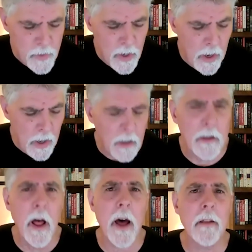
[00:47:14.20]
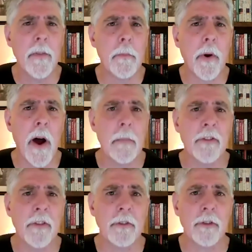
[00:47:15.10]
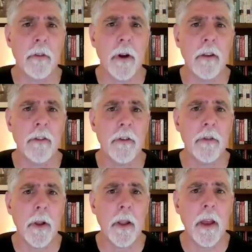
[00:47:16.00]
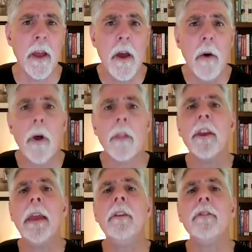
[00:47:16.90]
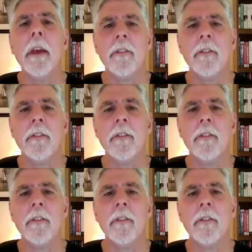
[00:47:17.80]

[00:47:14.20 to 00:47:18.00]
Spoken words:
A lot of the promise of serverless is really, well, it's ease.